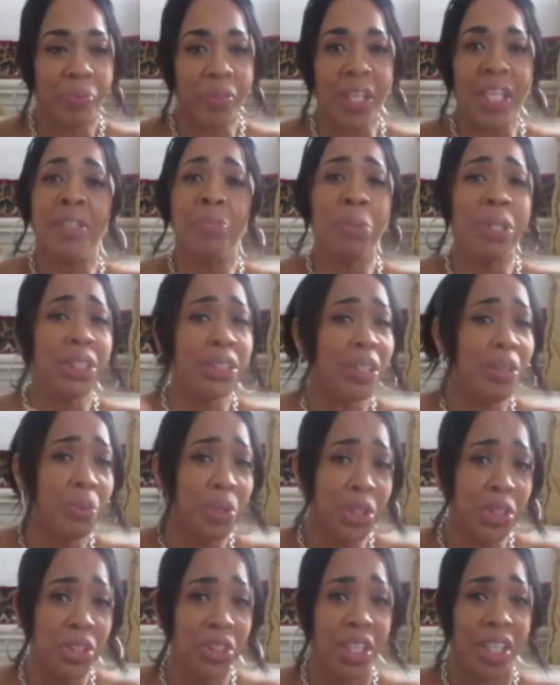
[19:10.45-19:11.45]
Depends on
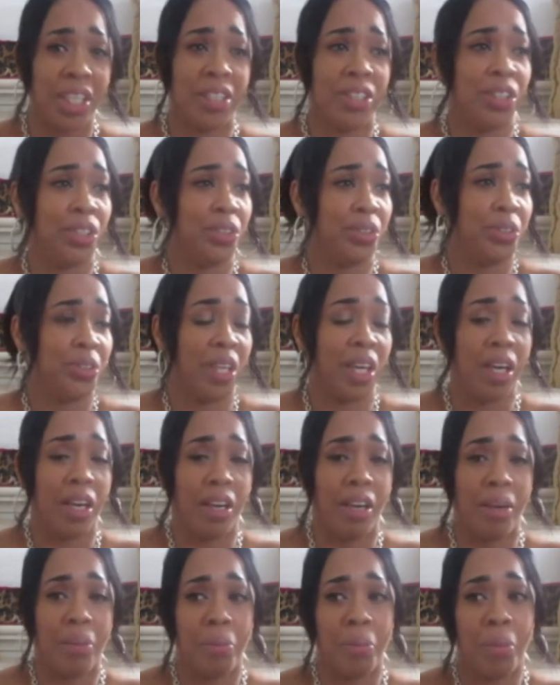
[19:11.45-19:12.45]
what you're trying to do.
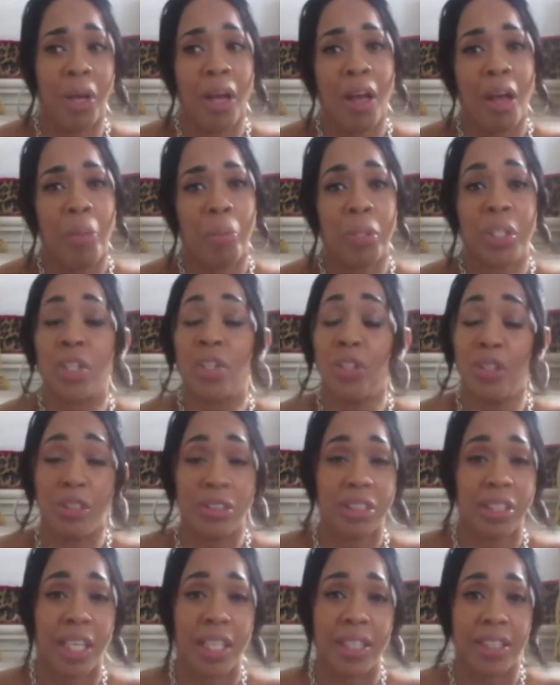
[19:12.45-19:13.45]
But a
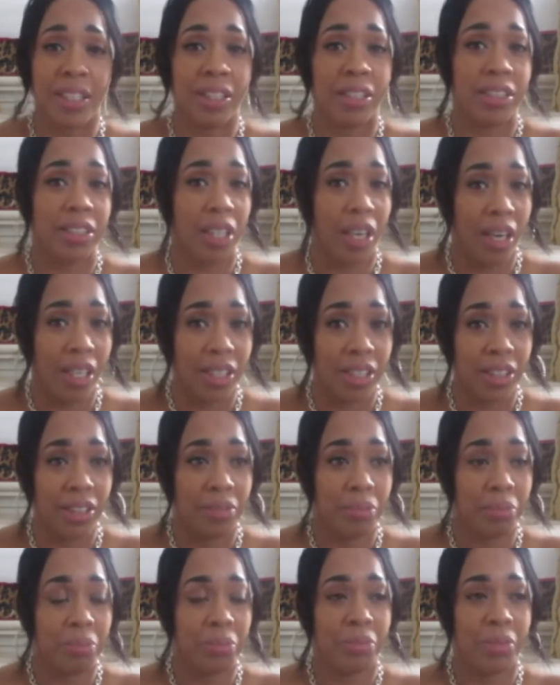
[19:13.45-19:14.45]
girls' night there is
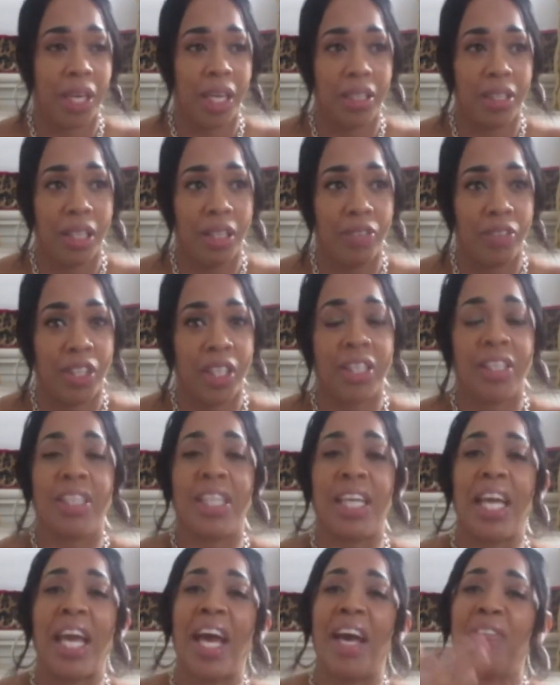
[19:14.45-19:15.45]
awesome. I love it.
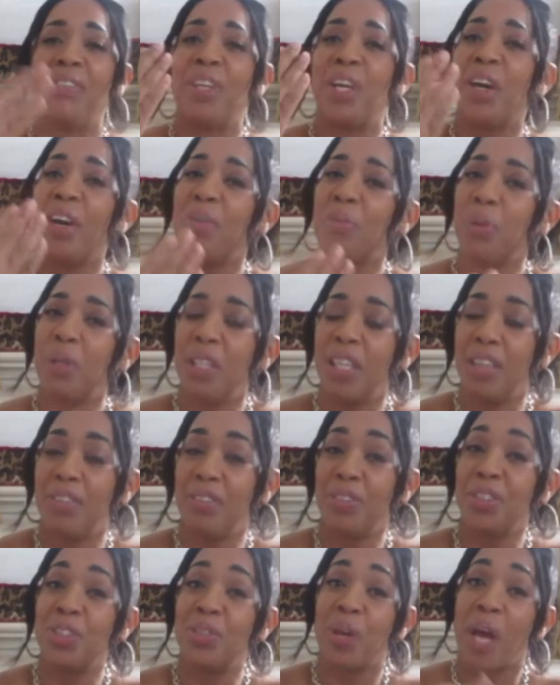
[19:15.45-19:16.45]
They have the upper
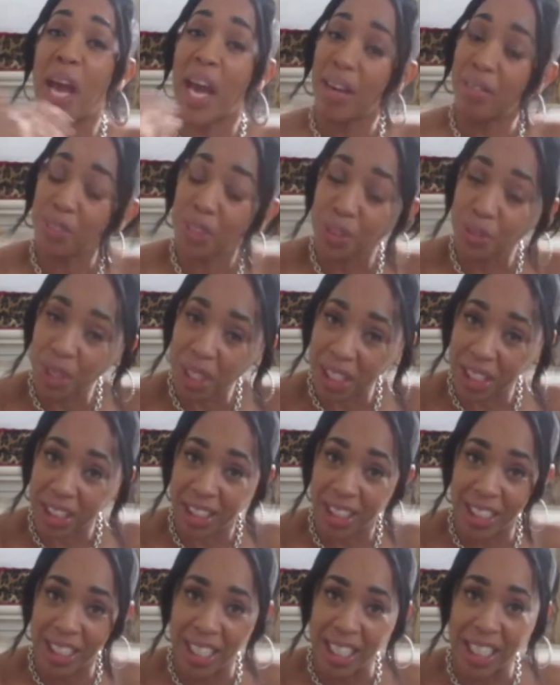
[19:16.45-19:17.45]
level, so after you get
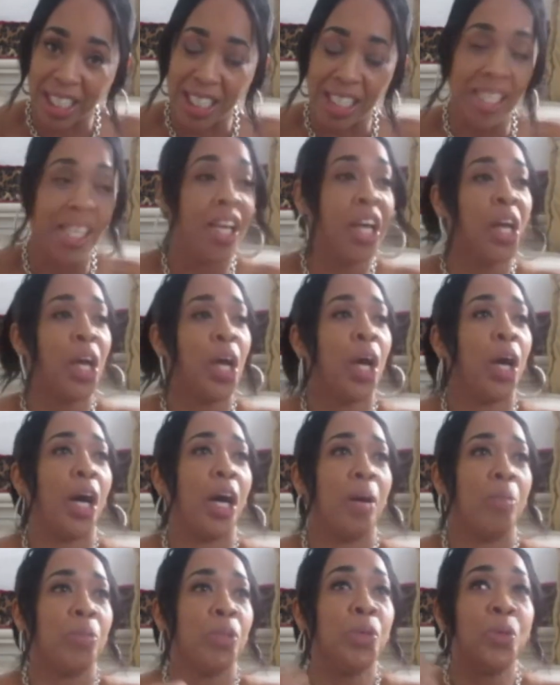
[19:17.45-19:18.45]
done eating,
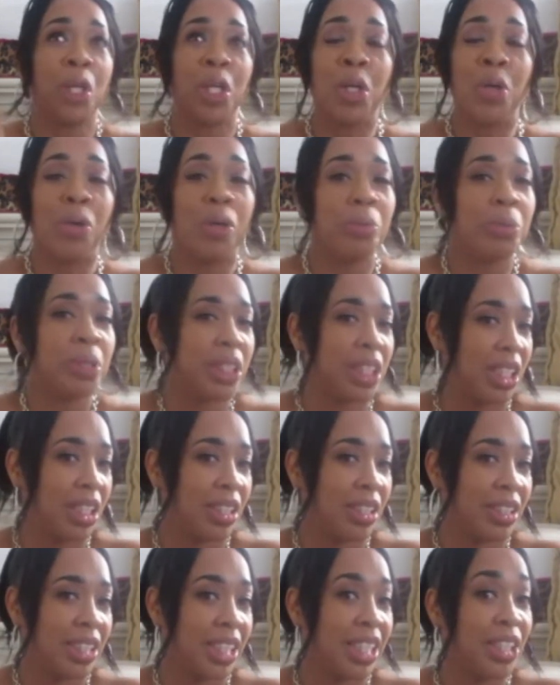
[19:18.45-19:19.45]
you can go
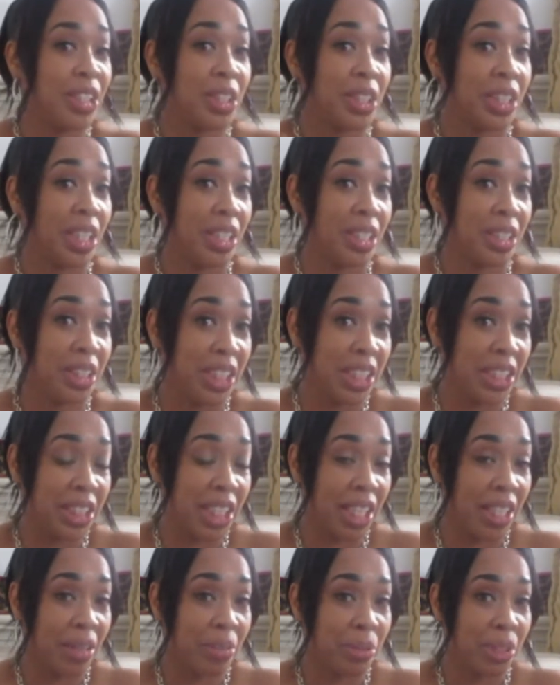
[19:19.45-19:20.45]
upstairs and there's another
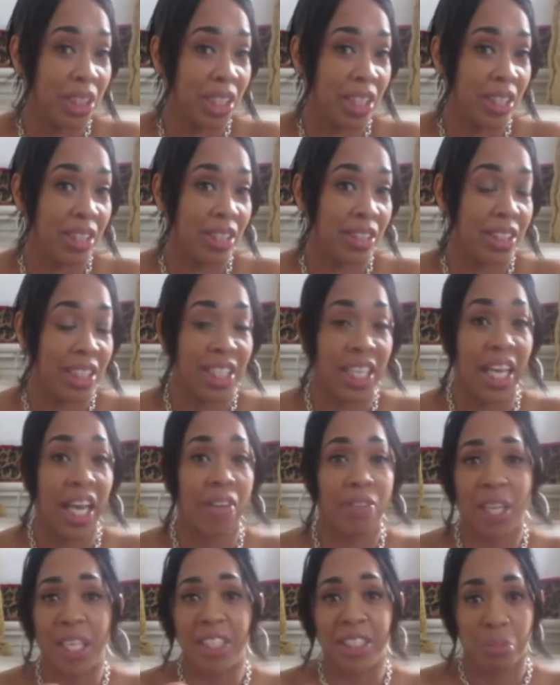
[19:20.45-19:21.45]
DJ upstairs, and they
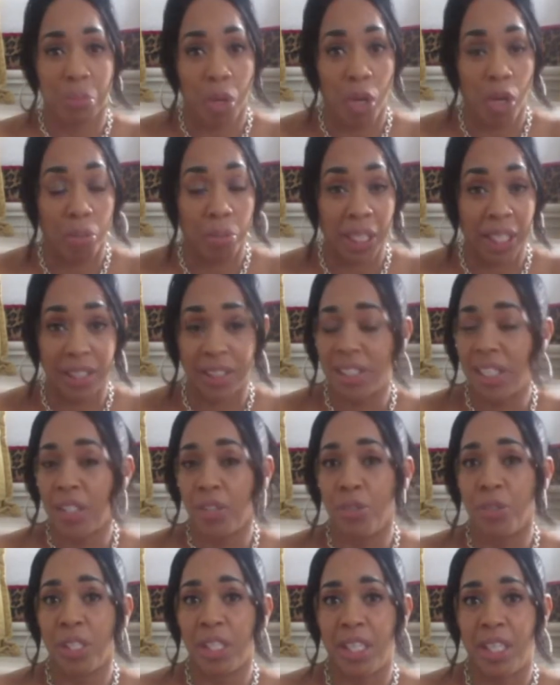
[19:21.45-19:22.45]
have like small plates that
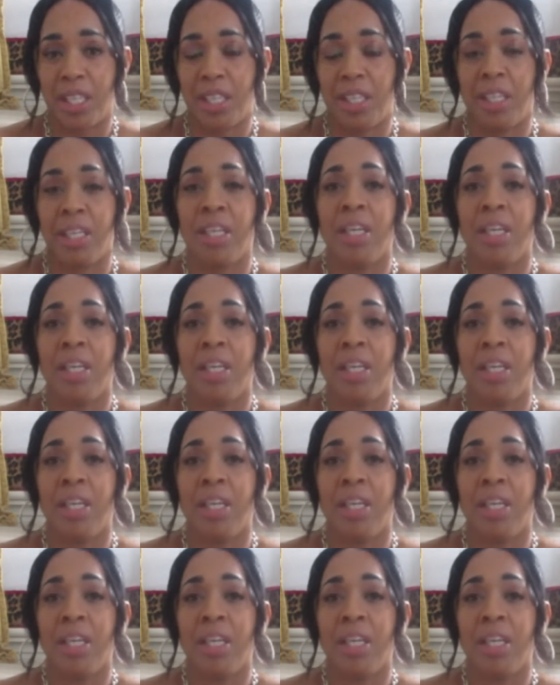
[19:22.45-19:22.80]
you can get.